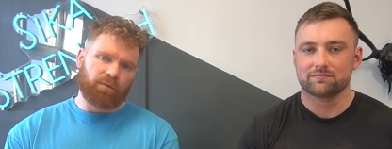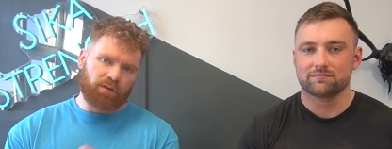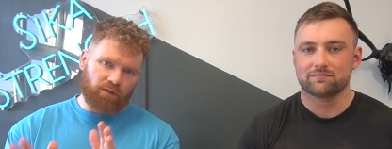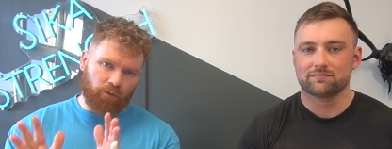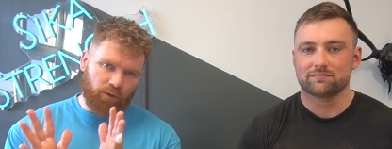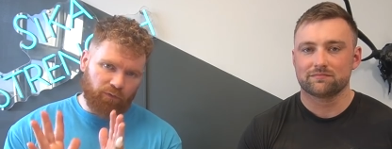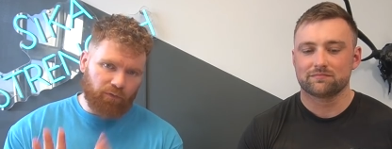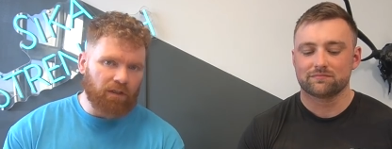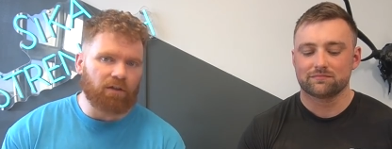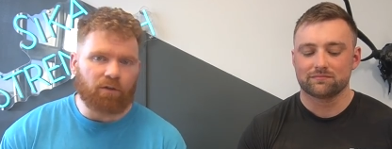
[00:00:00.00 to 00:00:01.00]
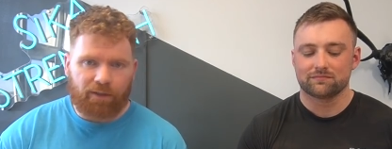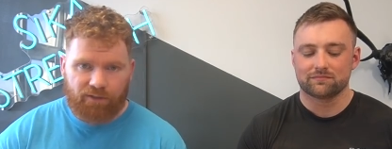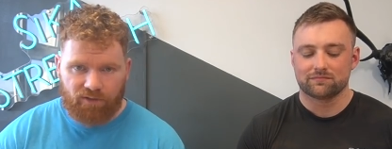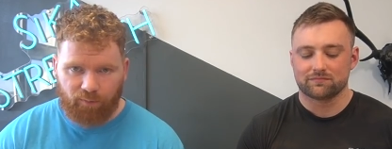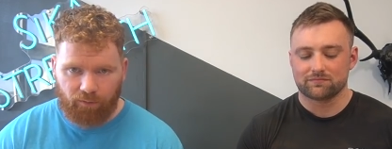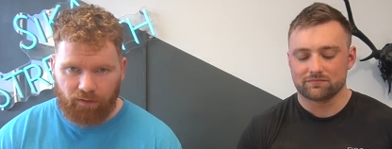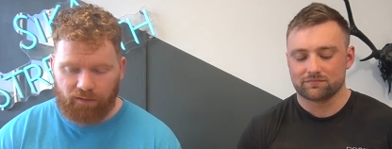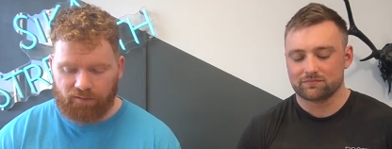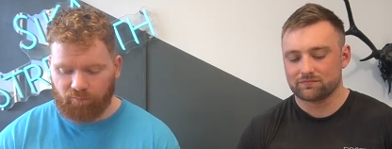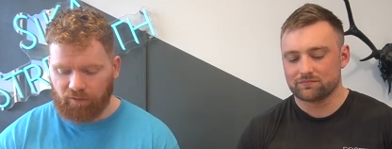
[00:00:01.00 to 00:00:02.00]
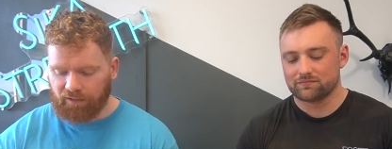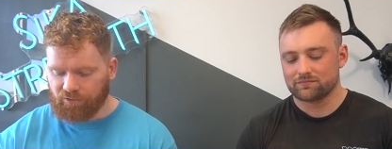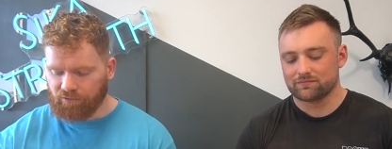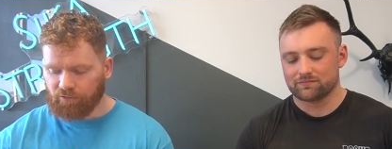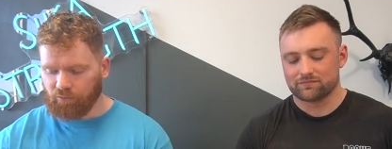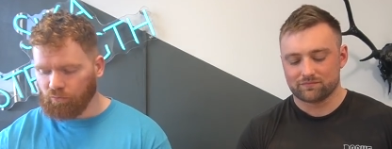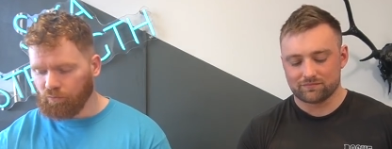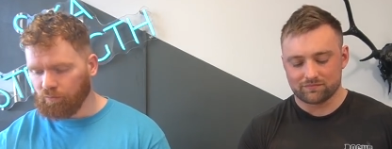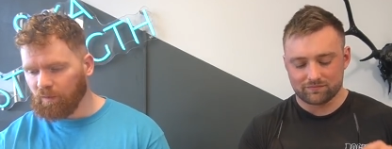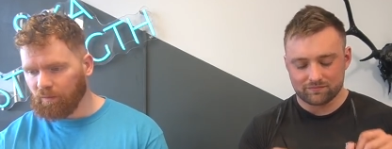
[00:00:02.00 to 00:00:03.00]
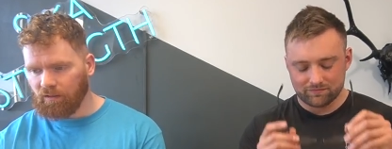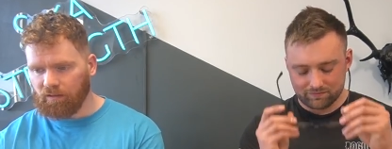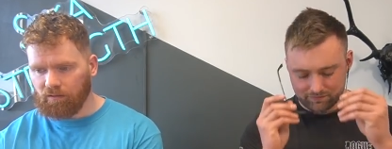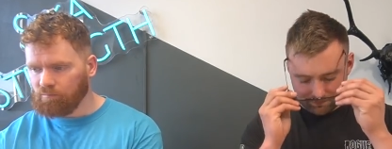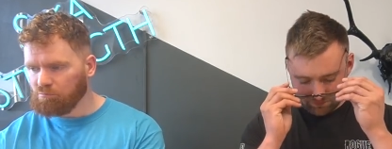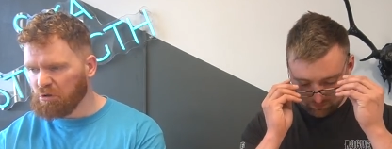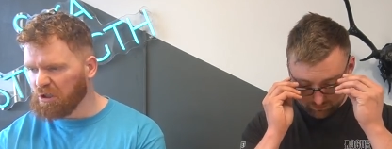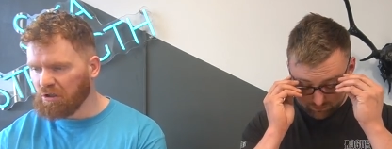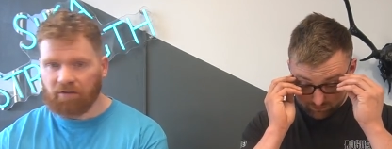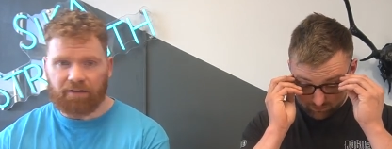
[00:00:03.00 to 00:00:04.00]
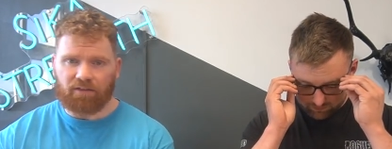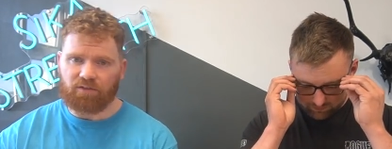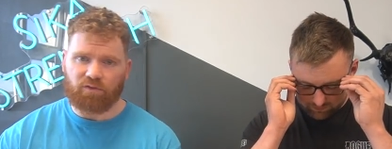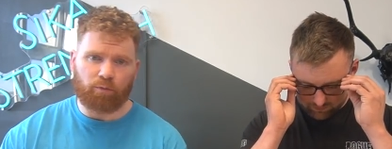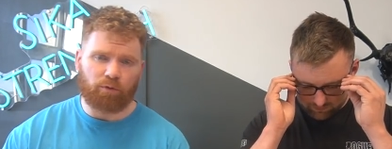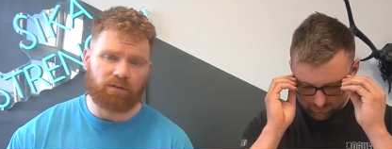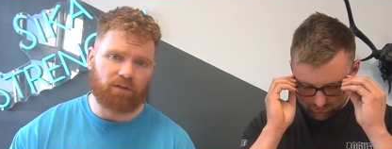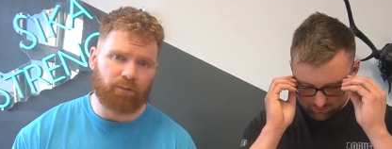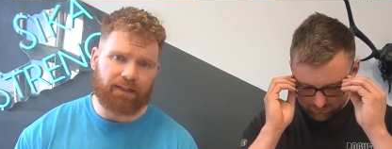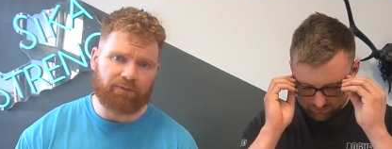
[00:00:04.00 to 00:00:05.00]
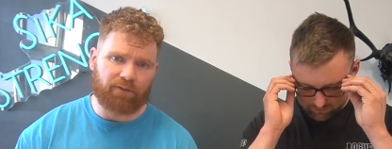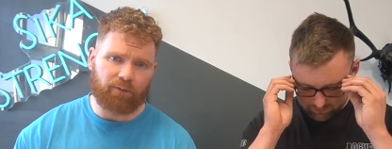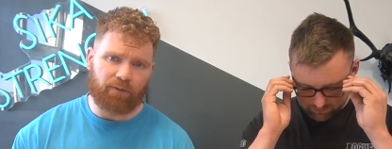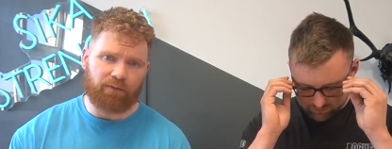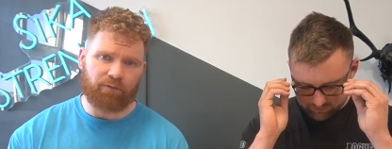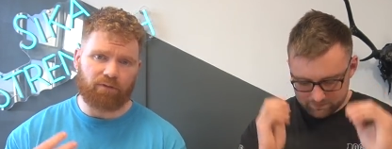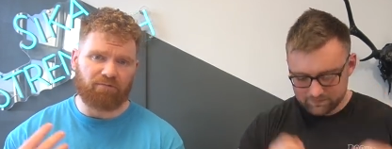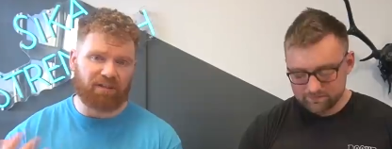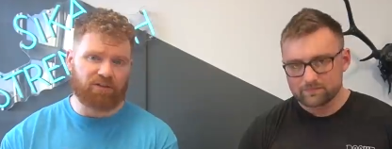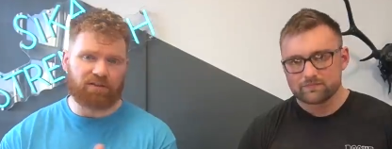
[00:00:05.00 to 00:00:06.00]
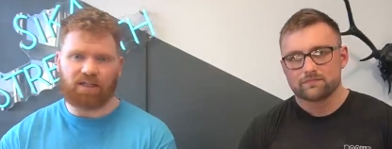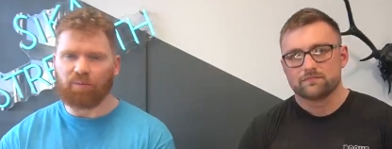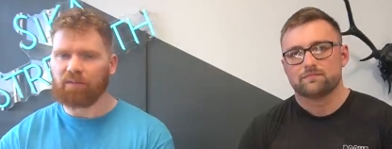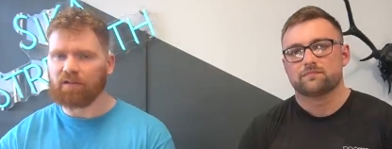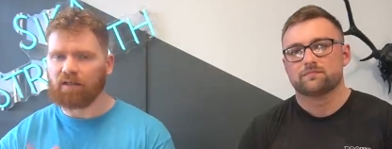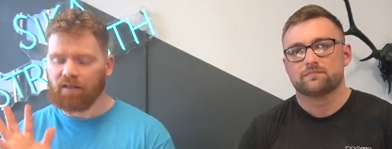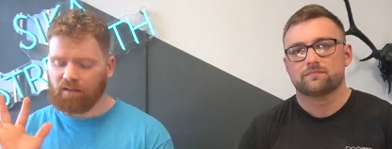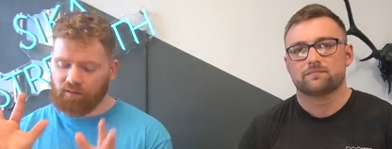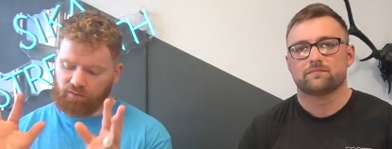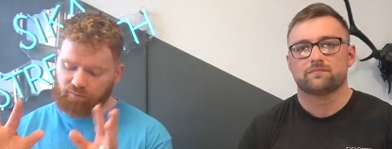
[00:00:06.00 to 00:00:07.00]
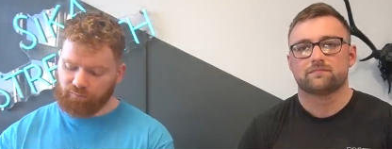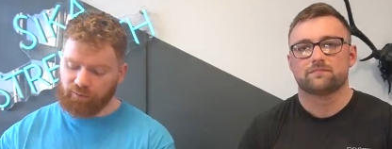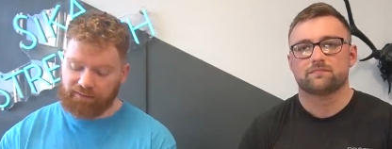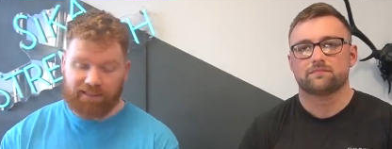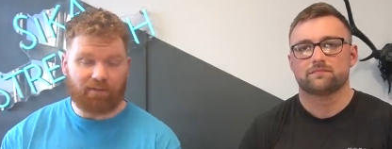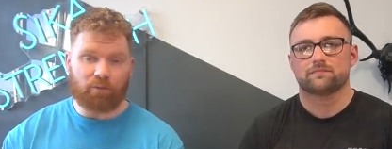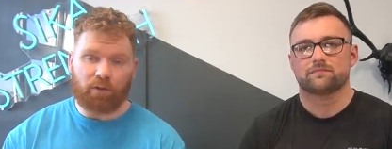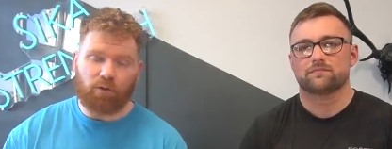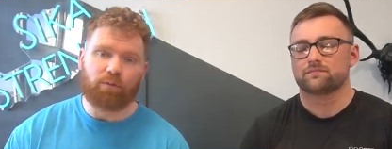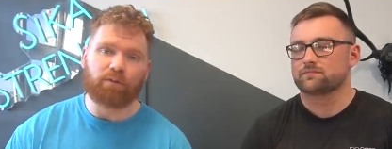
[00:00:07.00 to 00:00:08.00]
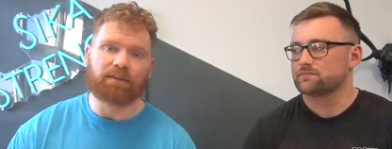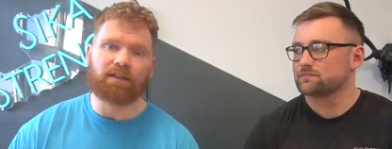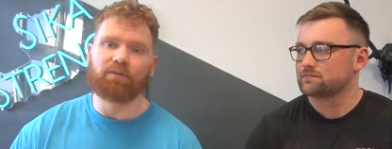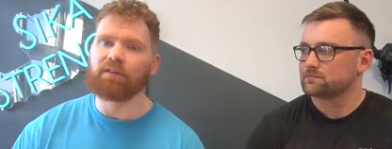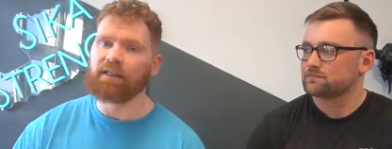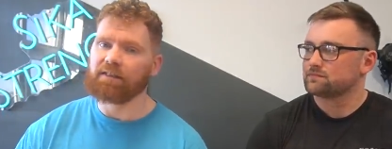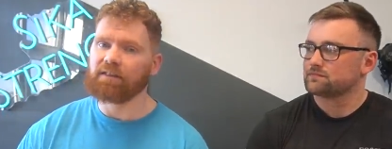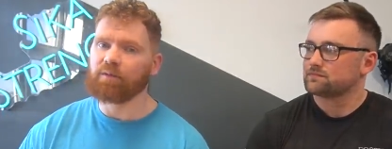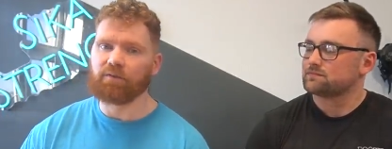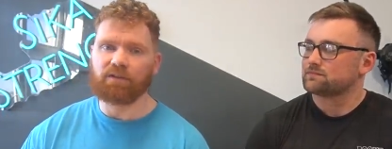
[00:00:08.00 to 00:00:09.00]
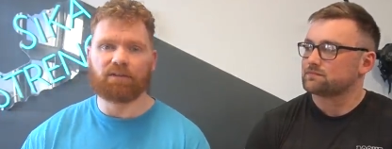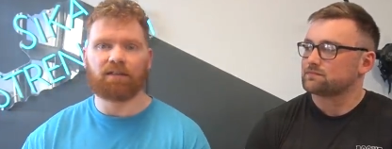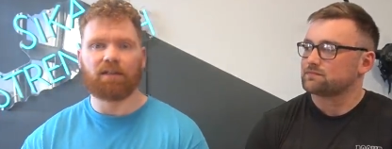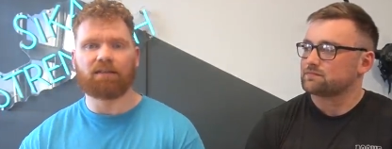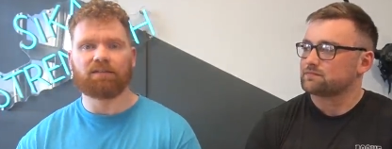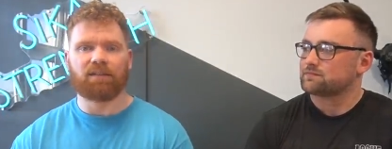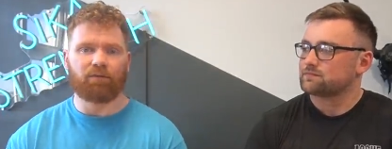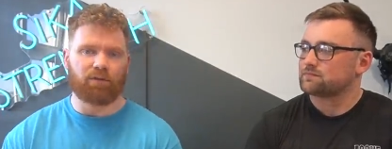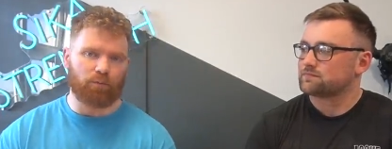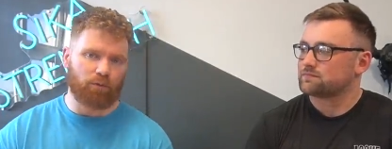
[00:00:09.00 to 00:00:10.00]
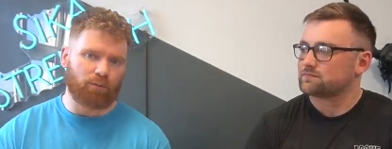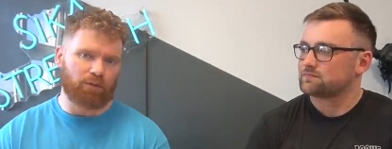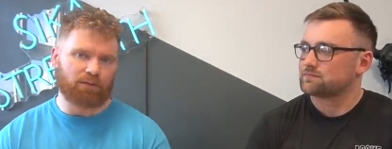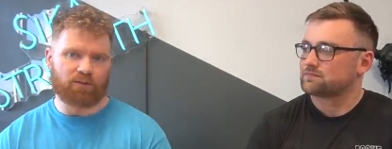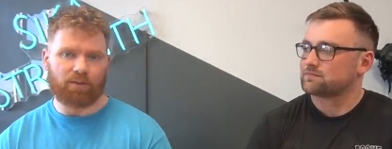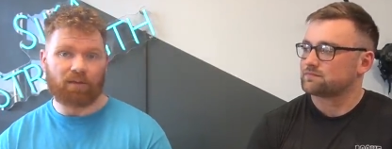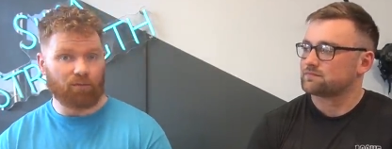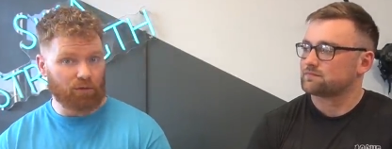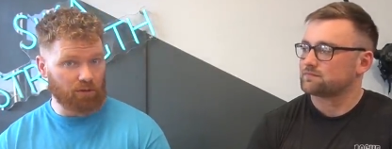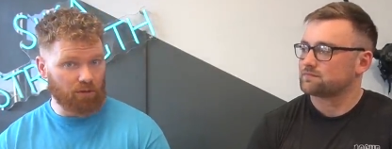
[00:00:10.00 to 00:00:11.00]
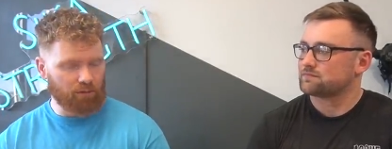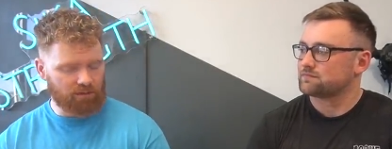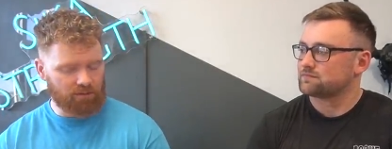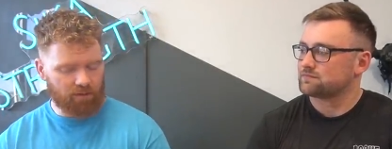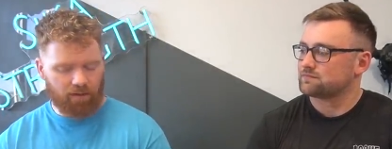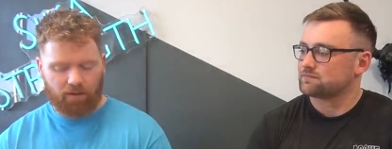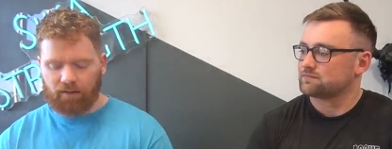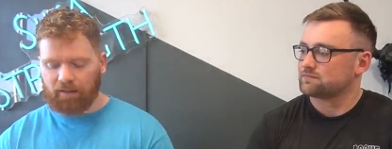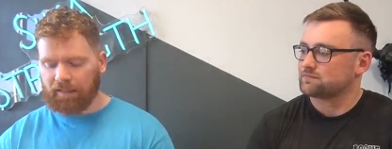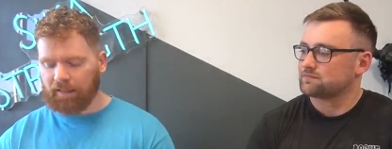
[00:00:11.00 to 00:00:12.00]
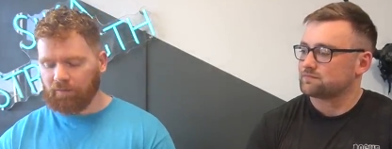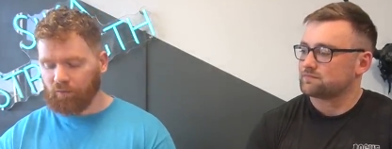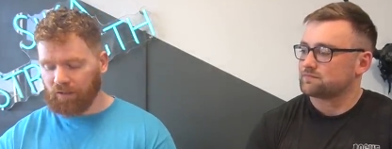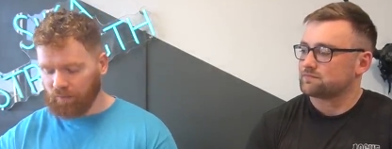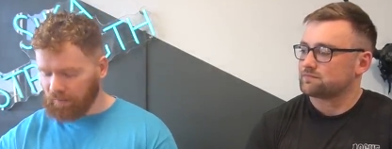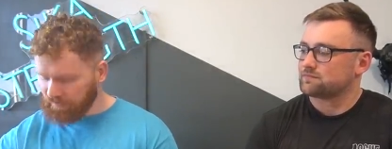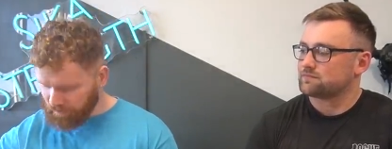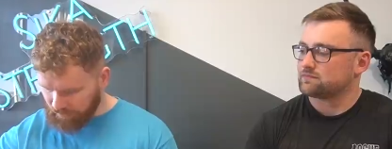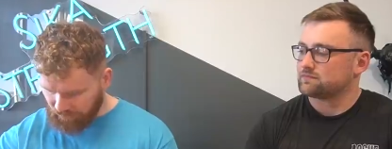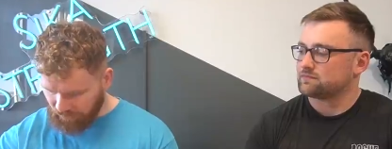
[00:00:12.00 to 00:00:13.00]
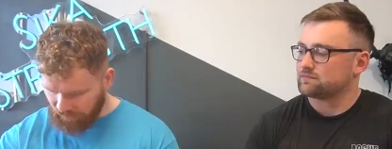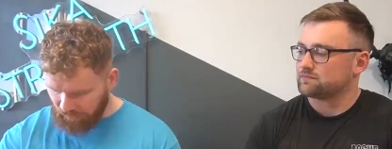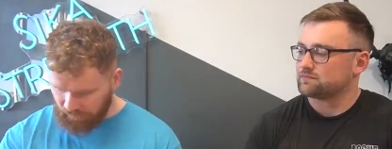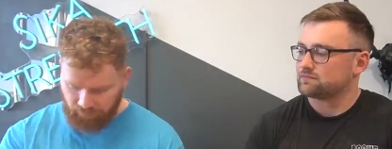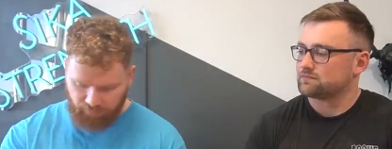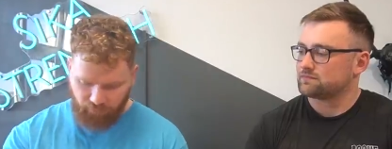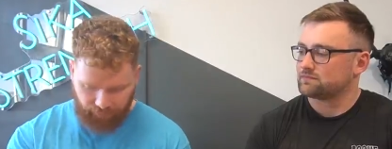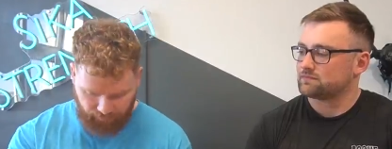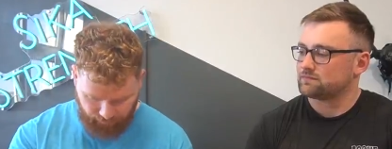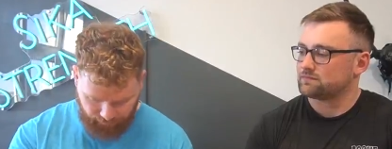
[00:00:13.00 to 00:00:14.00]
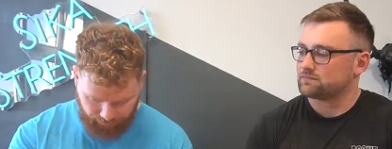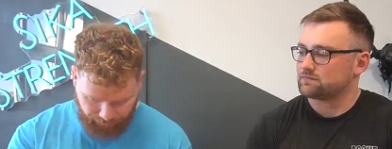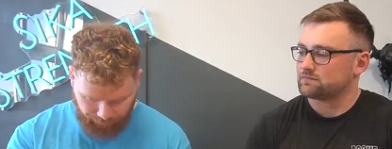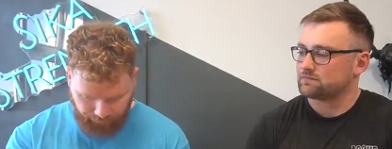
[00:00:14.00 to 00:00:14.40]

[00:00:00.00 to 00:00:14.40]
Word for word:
Speaker 1: So, if you have any other questions about this in relation to maybe any other areas of sport or weightlifting or whatever in relation to this topic, please leave them alone. We'll definitely get them if there's a significant one. We'll try and make a video out of it. Uh, for anyone else watching, in terms of weightlifting,